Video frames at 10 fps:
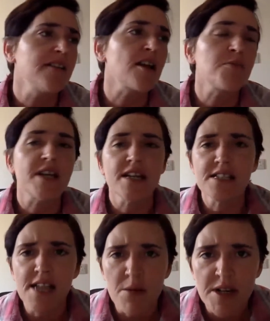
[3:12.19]
That'll be
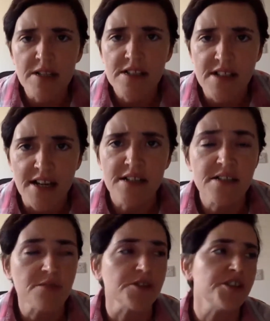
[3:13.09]
Islamic
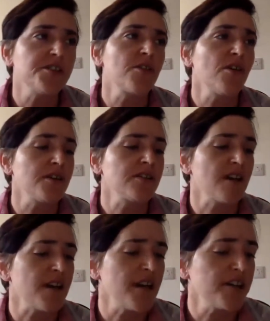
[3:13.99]
State, which he's calling
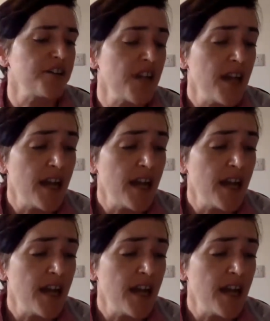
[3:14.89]
Daesh.